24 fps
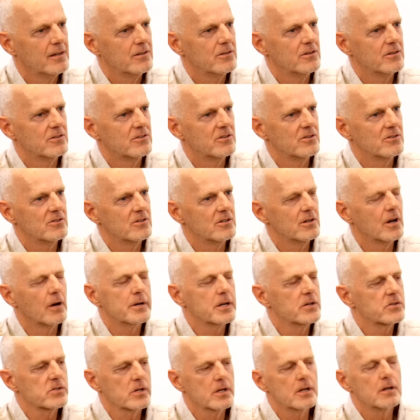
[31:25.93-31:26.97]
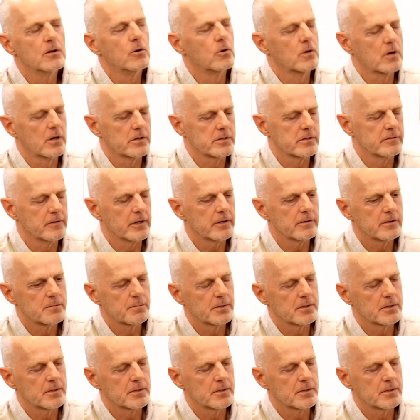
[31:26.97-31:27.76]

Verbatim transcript: You, you know, and you see it in all kinds of areas,